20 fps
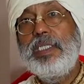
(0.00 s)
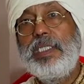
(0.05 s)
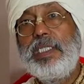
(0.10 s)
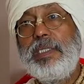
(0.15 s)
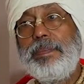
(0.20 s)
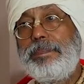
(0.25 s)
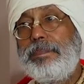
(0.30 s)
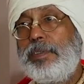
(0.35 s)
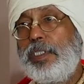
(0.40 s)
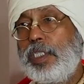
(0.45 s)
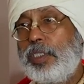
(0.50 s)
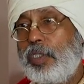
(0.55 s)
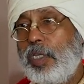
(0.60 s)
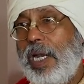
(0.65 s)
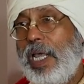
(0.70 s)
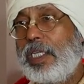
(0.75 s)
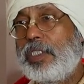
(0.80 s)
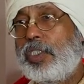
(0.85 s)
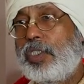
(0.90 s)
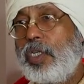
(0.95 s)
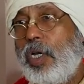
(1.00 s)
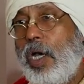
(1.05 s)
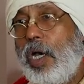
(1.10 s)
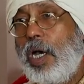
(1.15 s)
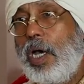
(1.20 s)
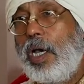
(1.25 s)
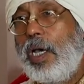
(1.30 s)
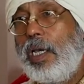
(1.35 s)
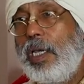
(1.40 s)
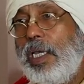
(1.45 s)
If
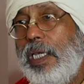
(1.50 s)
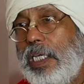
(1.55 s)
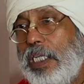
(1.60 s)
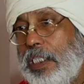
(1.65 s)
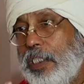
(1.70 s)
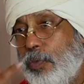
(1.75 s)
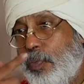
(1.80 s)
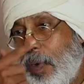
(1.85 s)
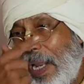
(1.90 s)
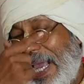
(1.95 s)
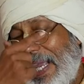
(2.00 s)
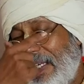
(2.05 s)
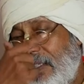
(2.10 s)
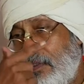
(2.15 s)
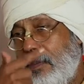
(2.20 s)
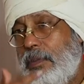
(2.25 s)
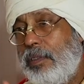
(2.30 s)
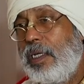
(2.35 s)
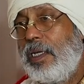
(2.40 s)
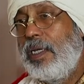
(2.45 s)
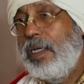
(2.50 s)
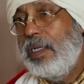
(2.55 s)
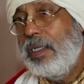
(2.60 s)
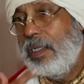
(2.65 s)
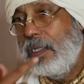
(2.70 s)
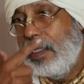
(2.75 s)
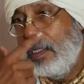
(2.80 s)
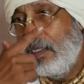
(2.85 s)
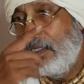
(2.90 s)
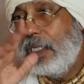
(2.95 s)
Dhritarashtra is blind,
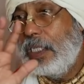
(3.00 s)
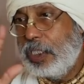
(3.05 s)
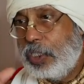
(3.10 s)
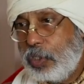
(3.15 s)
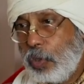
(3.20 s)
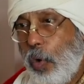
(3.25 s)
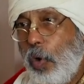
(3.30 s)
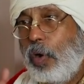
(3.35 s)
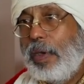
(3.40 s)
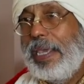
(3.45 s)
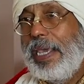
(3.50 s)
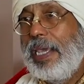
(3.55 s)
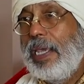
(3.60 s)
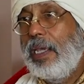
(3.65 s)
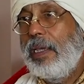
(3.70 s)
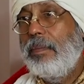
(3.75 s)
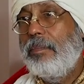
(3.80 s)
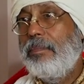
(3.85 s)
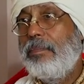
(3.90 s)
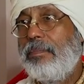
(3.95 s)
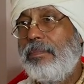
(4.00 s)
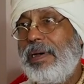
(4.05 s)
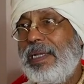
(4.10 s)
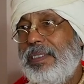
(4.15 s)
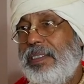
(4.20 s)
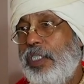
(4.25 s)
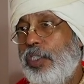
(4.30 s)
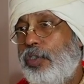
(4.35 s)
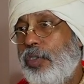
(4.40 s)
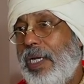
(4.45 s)
it's okay.
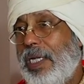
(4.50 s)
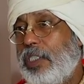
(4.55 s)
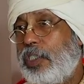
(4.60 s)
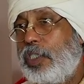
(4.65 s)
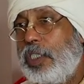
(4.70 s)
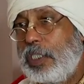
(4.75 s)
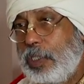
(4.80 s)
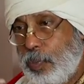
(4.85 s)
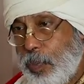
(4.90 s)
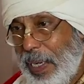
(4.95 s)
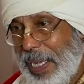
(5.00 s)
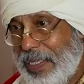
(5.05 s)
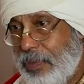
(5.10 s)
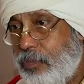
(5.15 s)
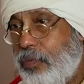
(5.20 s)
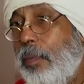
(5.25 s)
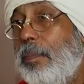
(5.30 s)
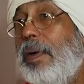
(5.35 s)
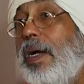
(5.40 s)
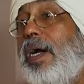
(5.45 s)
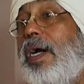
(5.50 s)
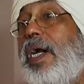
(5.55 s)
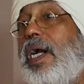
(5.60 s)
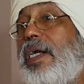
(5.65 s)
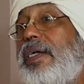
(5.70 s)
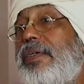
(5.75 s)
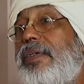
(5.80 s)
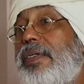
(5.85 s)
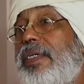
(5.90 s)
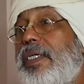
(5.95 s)
But Dhritarashtra is blind from heart.